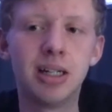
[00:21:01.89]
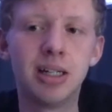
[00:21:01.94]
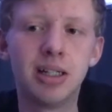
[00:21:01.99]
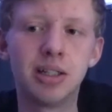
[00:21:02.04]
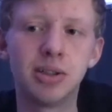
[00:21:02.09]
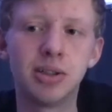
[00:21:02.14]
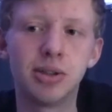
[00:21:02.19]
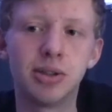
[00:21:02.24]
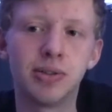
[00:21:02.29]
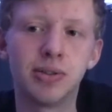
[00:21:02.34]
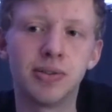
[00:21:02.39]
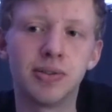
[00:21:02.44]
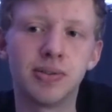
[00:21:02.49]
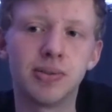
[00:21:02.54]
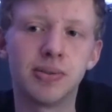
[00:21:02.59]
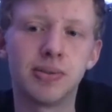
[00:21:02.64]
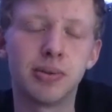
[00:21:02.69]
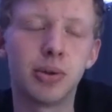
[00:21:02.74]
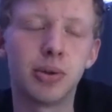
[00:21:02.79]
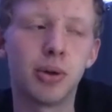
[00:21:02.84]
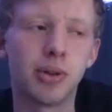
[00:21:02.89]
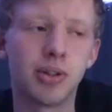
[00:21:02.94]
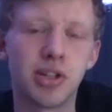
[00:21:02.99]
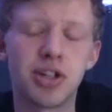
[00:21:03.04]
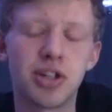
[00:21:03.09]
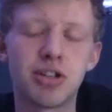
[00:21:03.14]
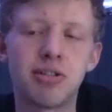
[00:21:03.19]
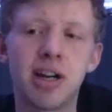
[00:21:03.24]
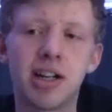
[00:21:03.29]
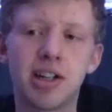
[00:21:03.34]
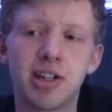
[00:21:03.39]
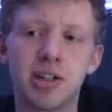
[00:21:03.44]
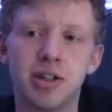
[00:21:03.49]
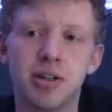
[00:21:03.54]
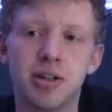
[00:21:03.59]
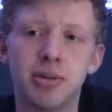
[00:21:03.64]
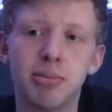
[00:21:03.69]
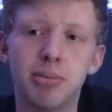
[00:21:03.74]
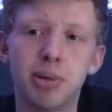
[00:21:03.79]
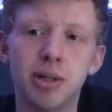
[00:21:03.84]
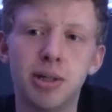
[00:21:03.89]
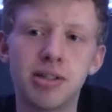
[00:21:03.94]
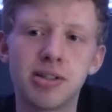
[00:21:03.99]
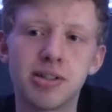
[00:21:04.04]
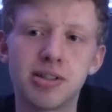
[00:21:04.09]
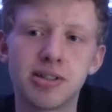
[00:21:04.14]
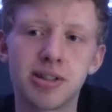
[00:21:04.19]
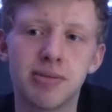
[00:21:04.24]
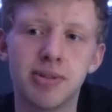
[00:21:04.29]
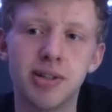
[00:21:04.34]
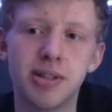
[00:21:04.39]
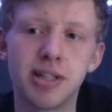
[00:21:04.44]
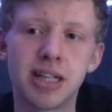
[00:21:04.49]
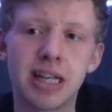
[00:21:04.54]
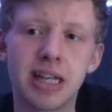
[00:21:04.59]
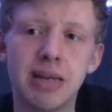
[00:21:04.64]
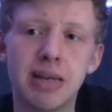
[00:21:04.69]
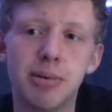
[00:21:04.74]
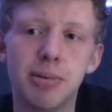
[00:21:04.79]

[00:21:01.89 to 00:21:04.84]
sort of not a distraction, but something to keep him